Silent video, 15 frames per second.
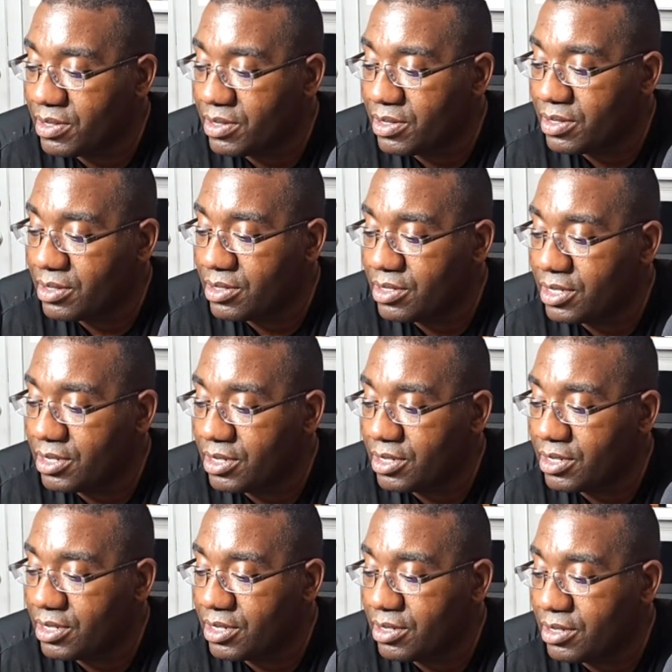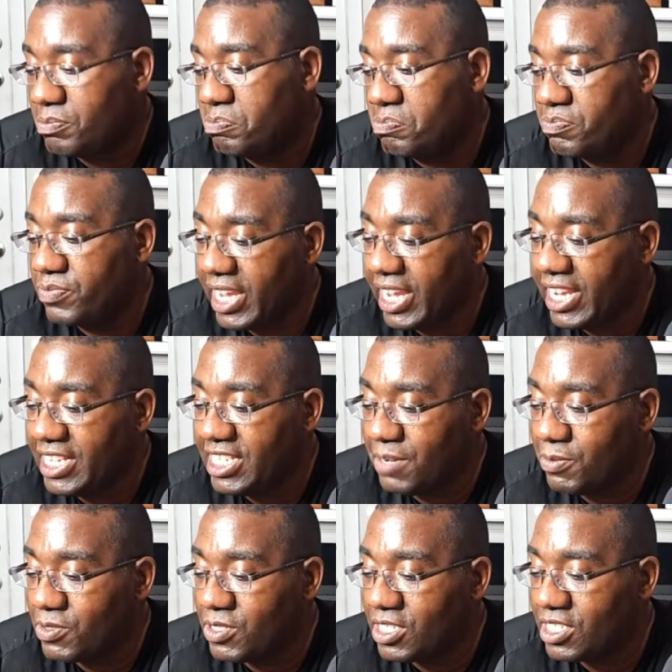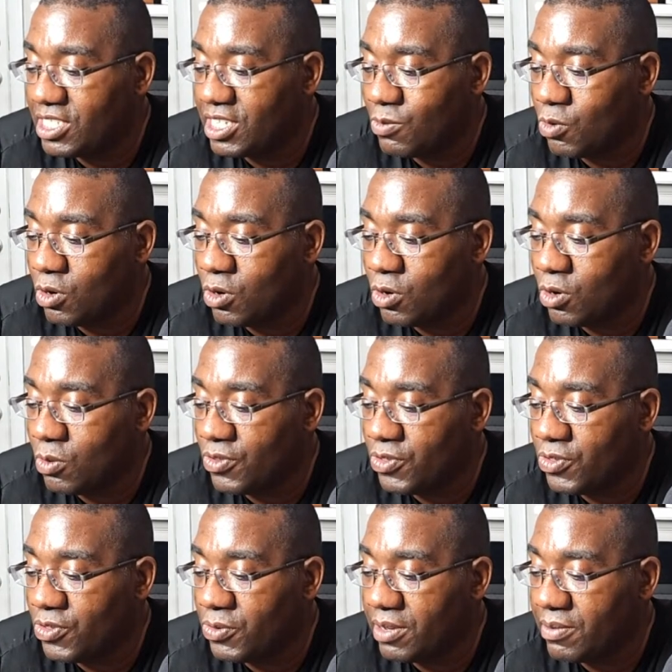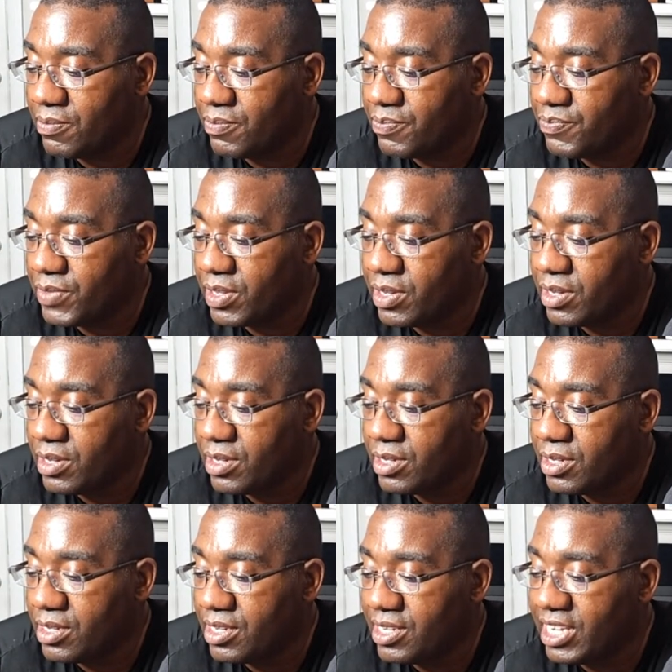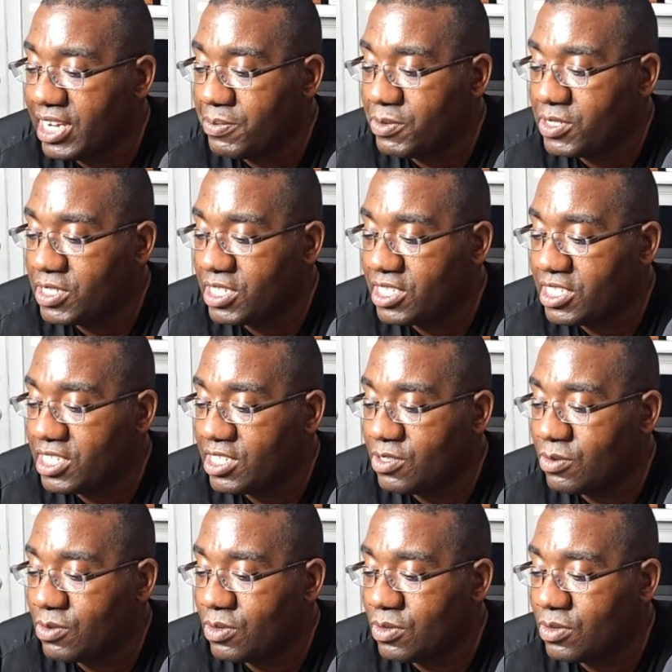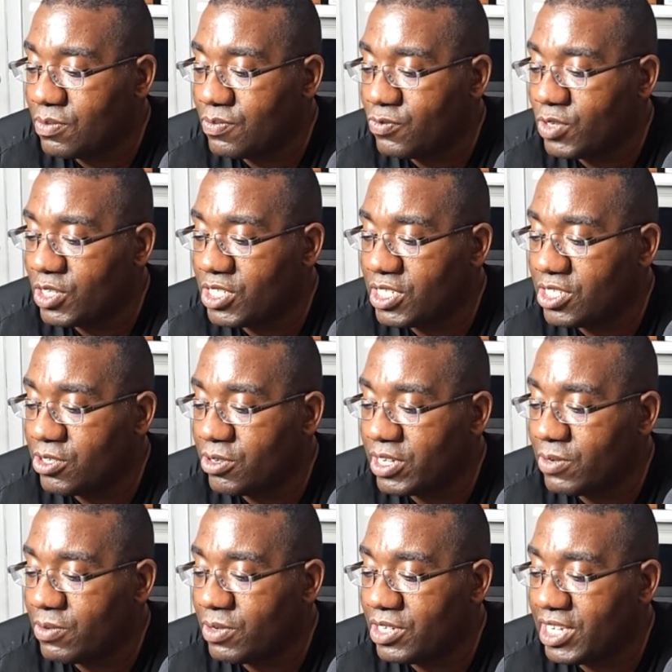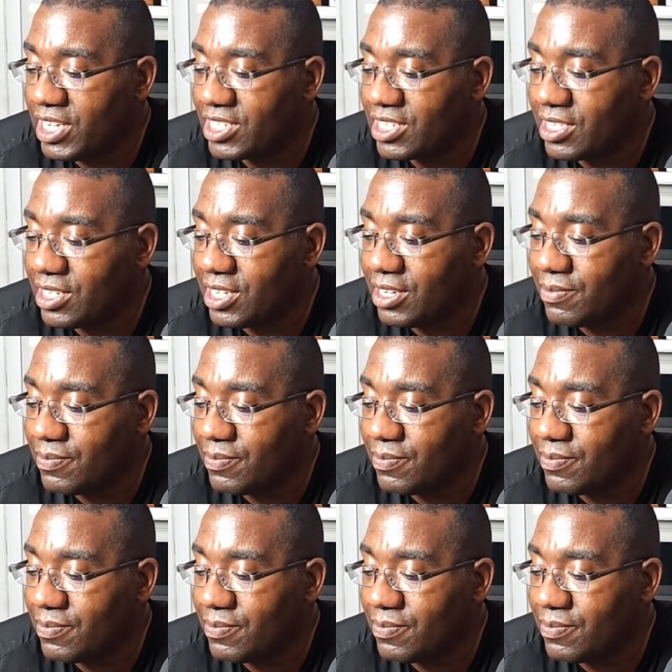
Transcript: So 18% said World War III. 9% says Russia and Turkey will de escalate.